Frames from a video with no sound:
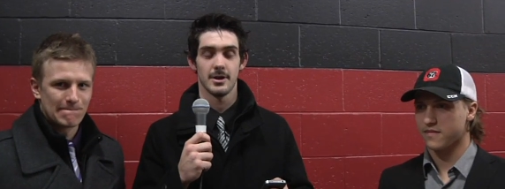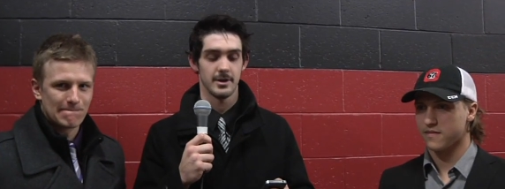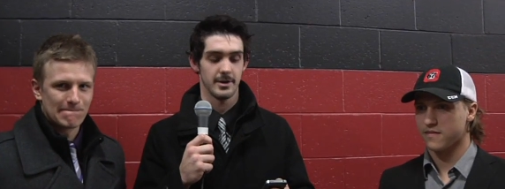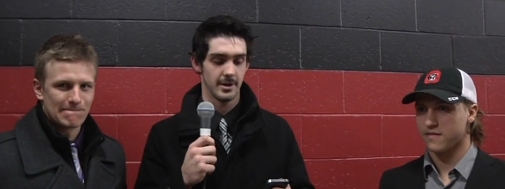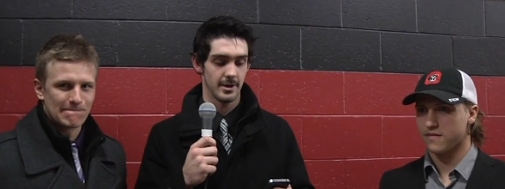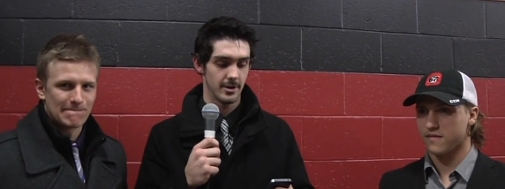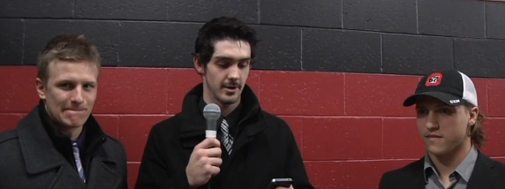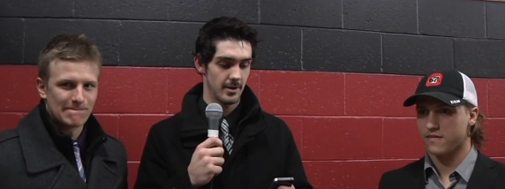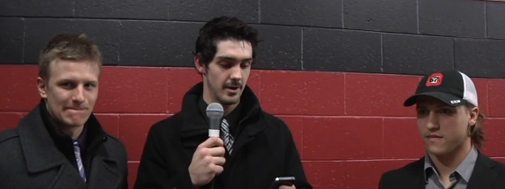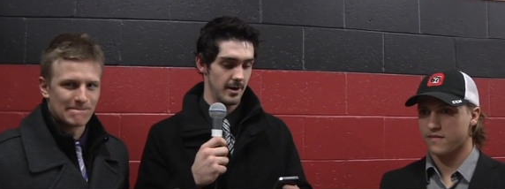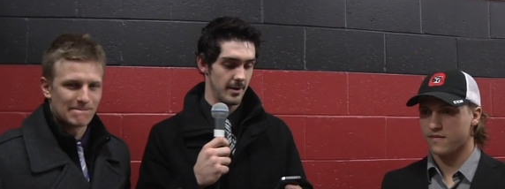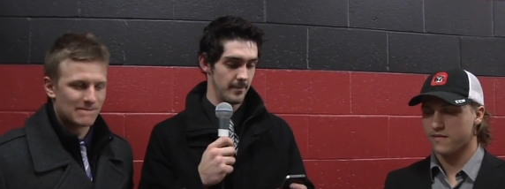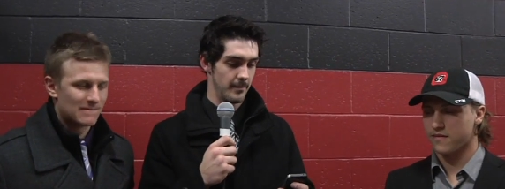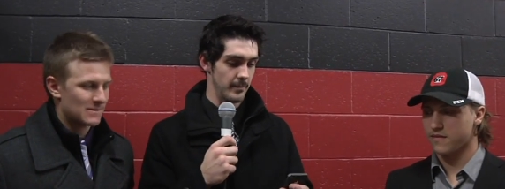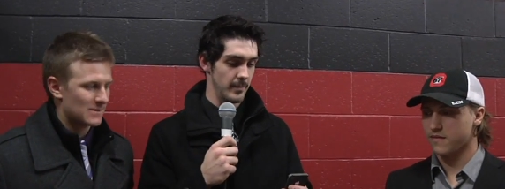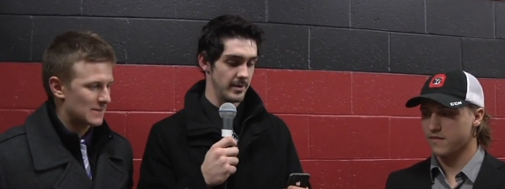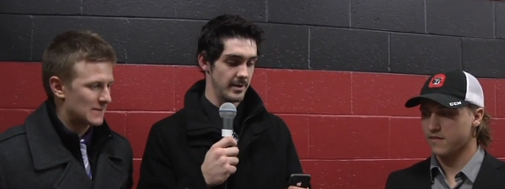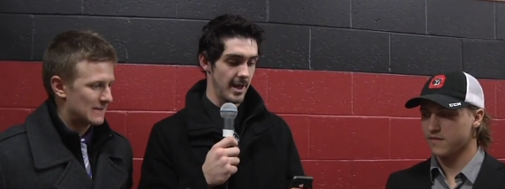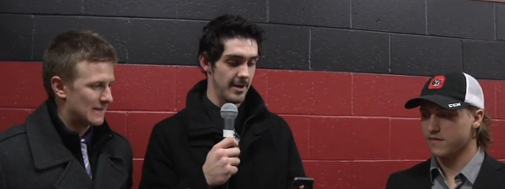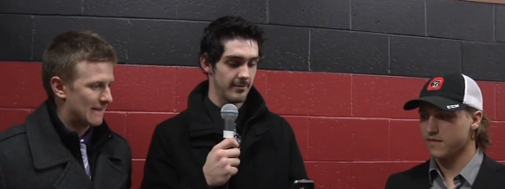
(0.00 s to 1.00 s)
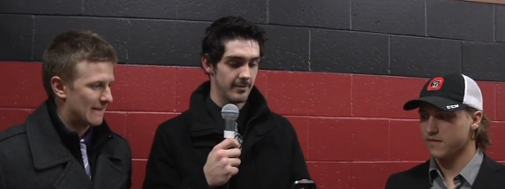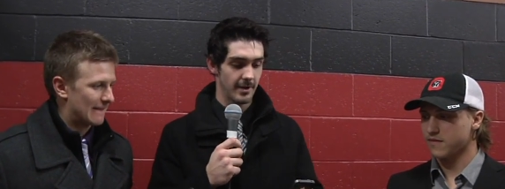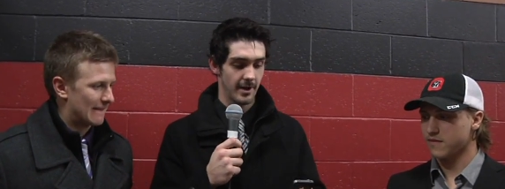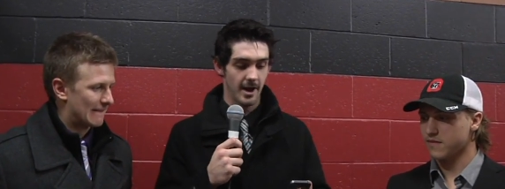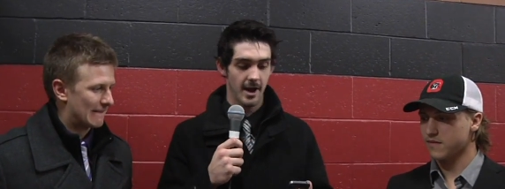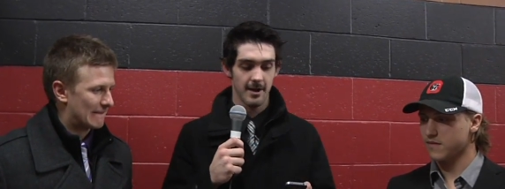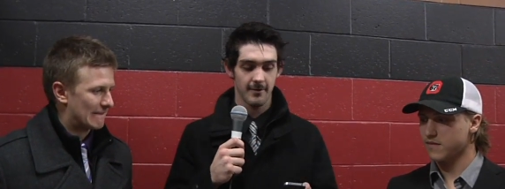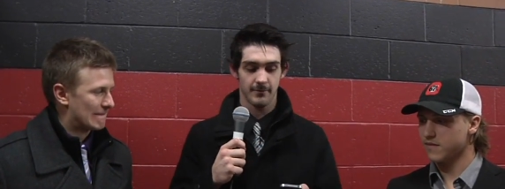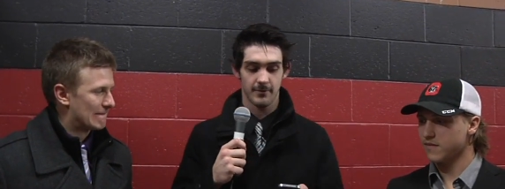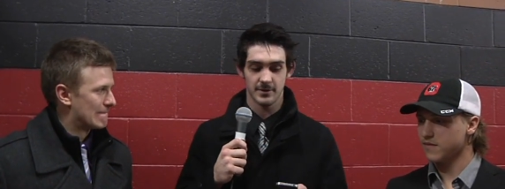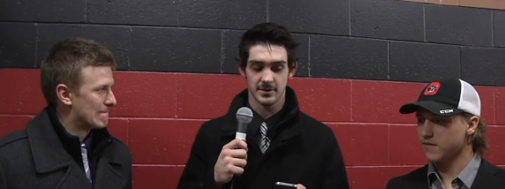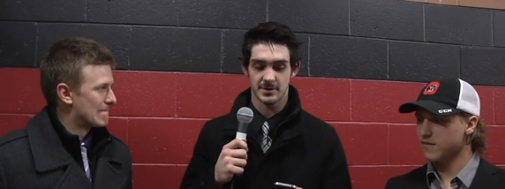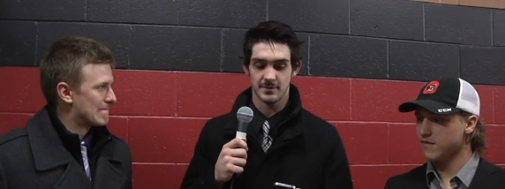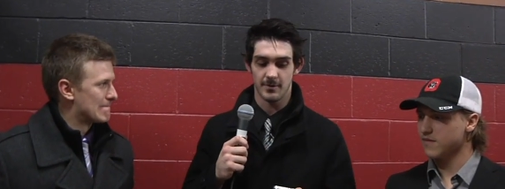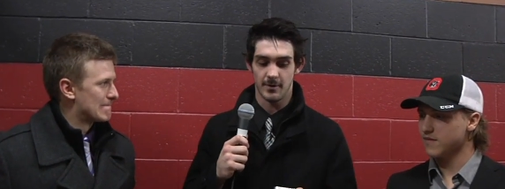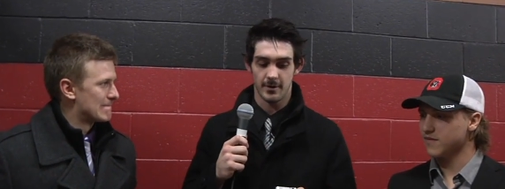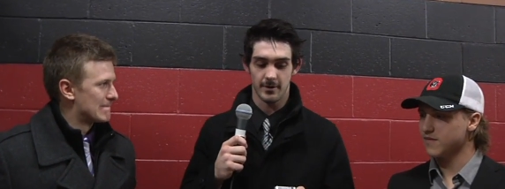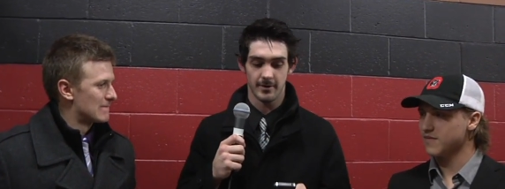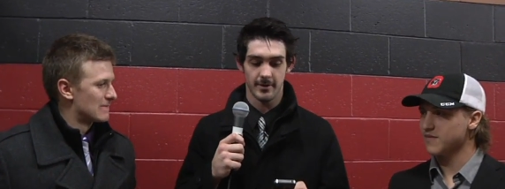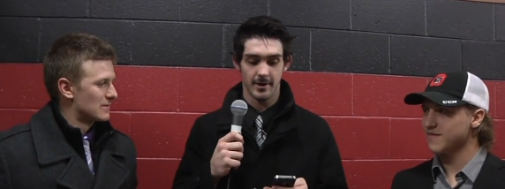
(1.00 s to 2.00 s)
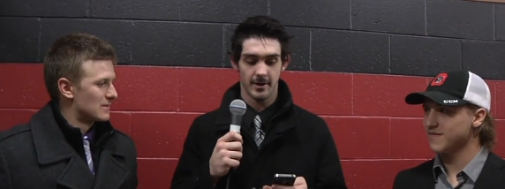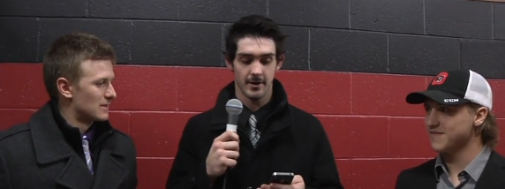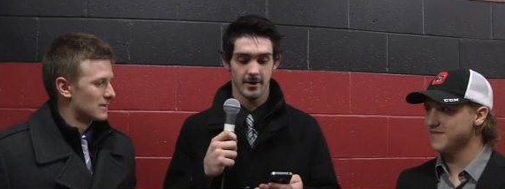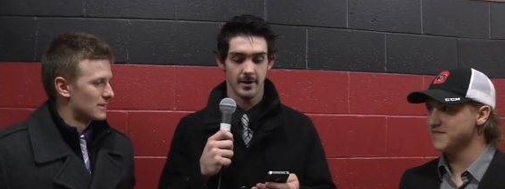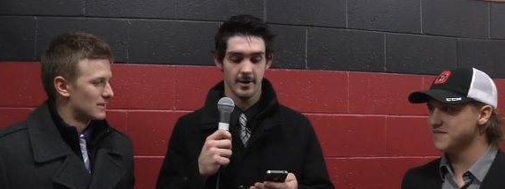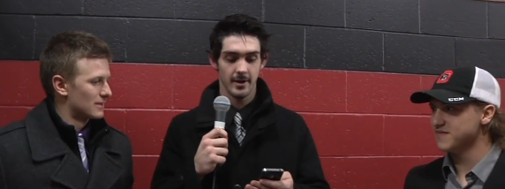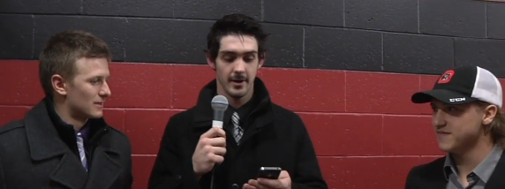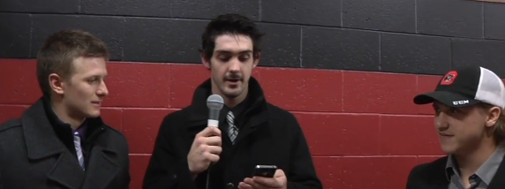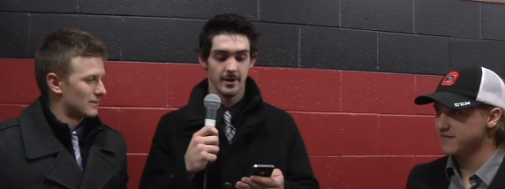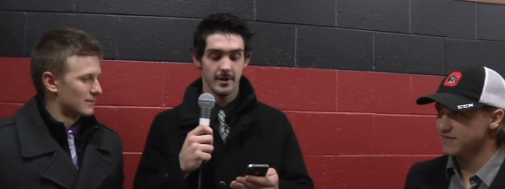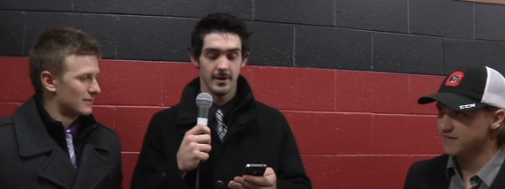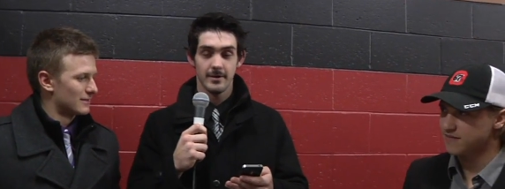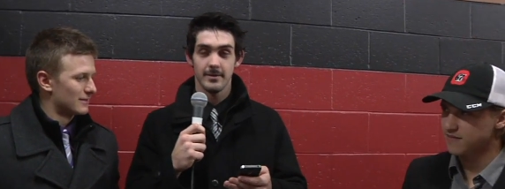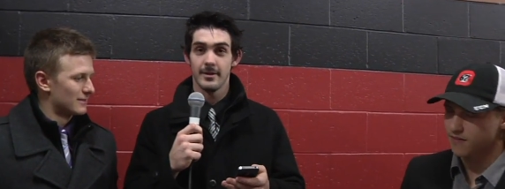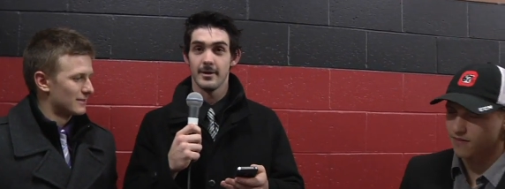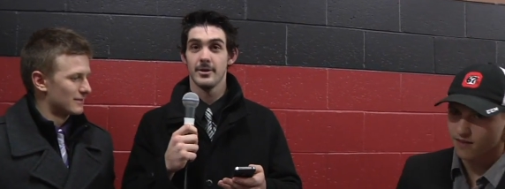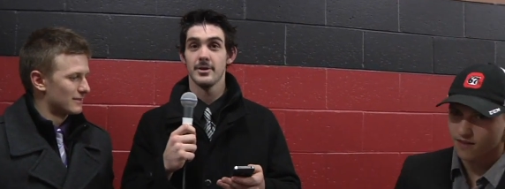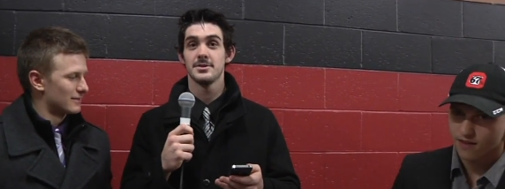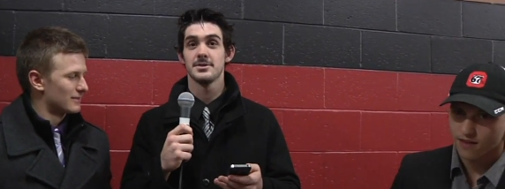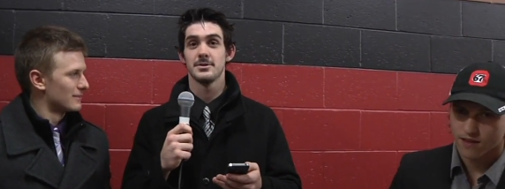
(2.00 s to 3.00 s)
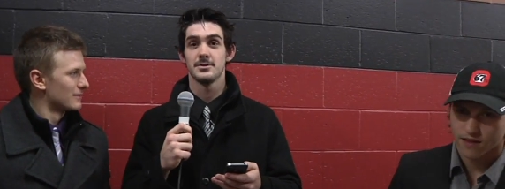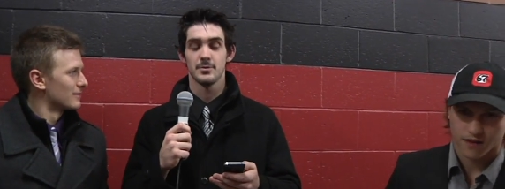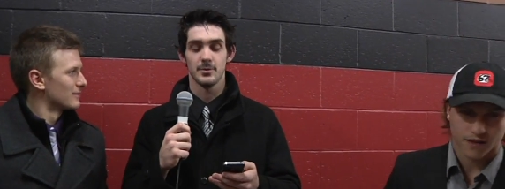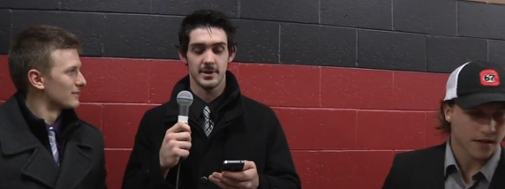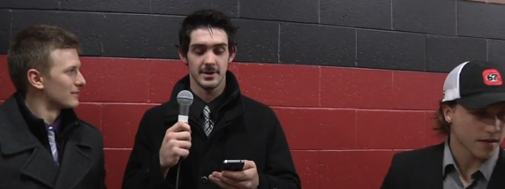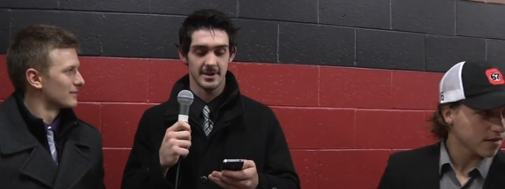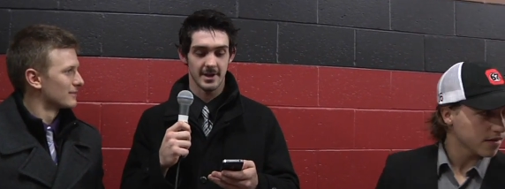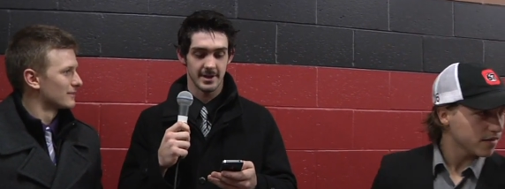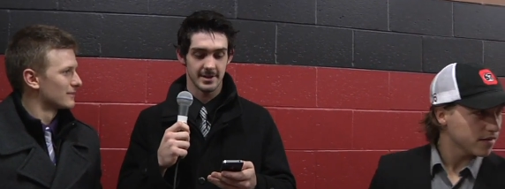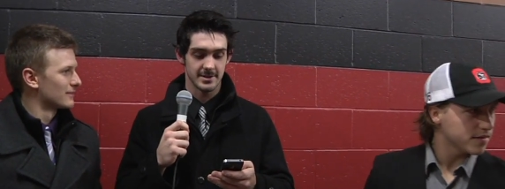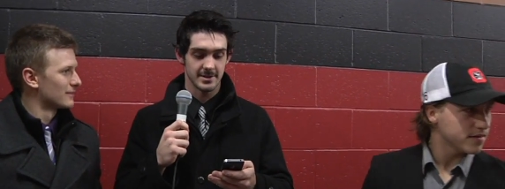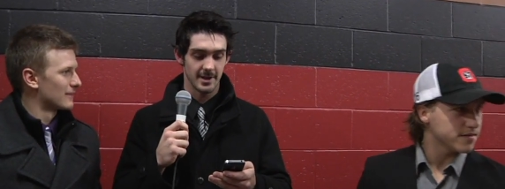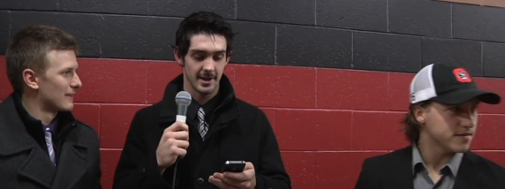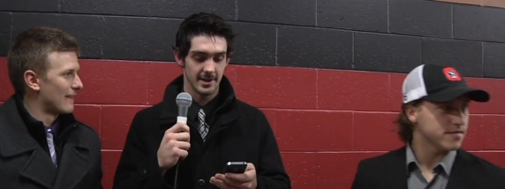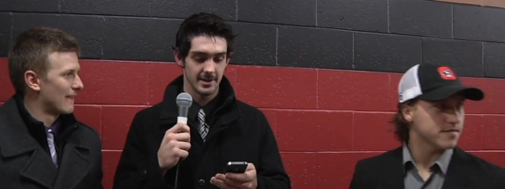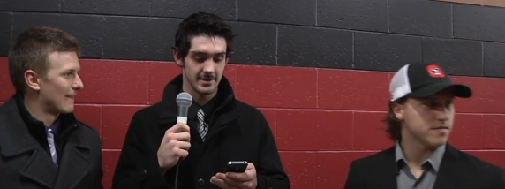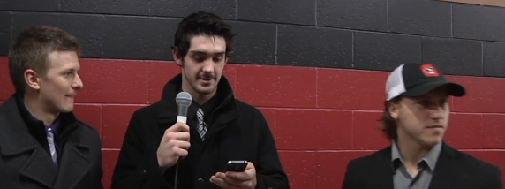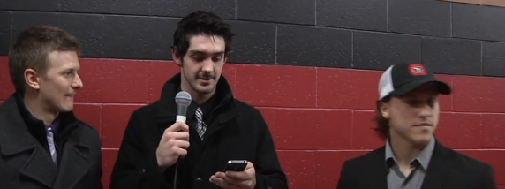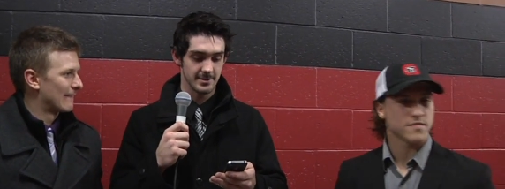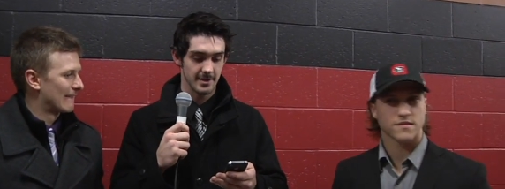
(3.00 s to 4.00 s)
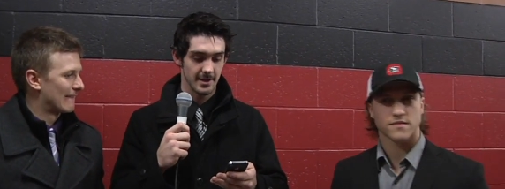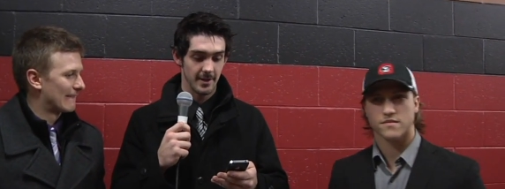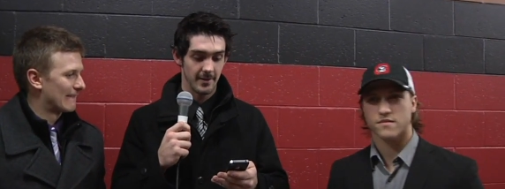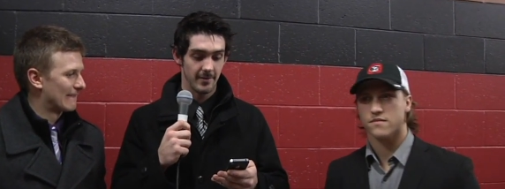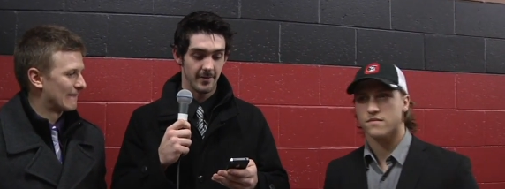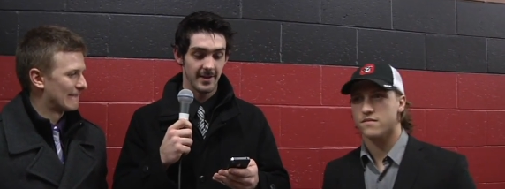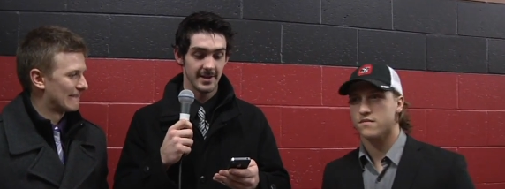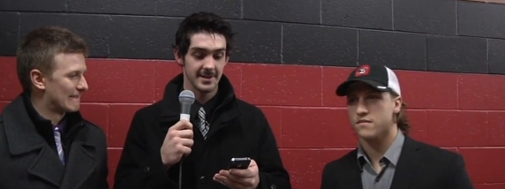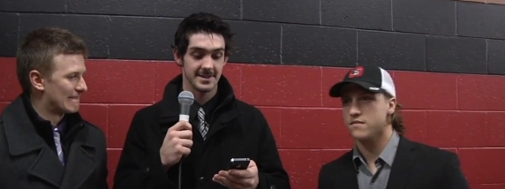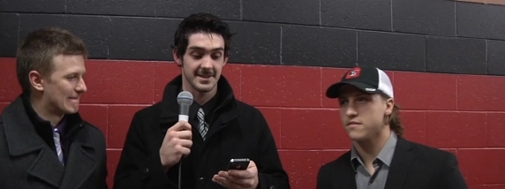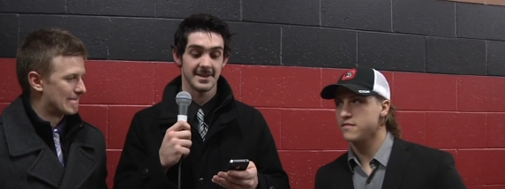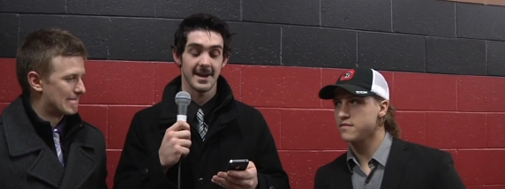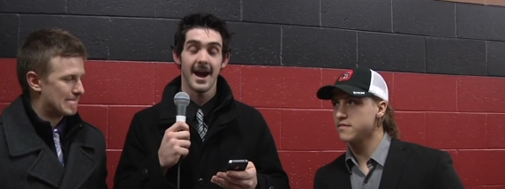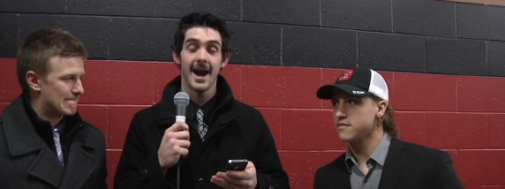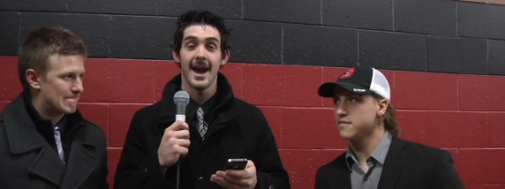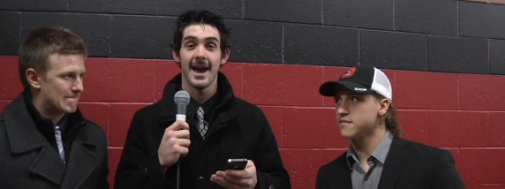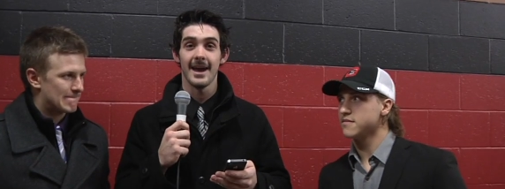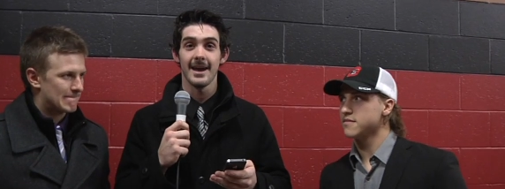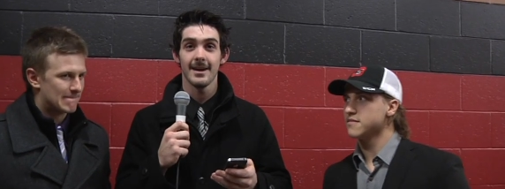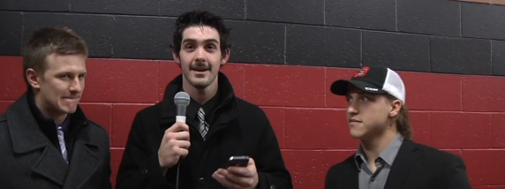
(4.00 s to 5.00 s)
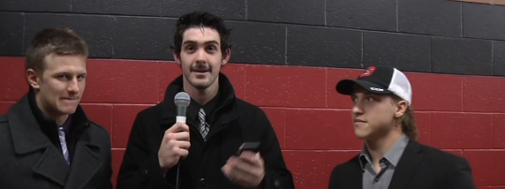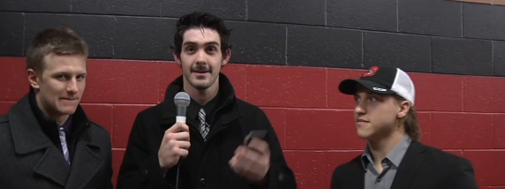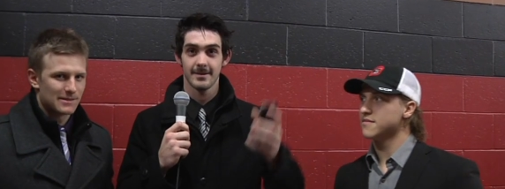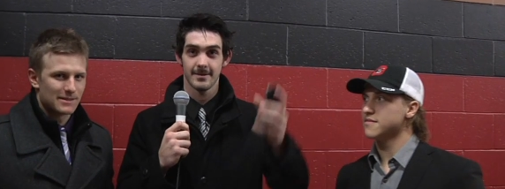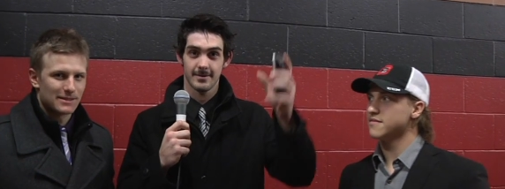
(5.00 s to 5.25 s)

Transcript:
Speaker 1: on here. Um, Nevin Guy, first of all, there, there is a tweet that says this guy,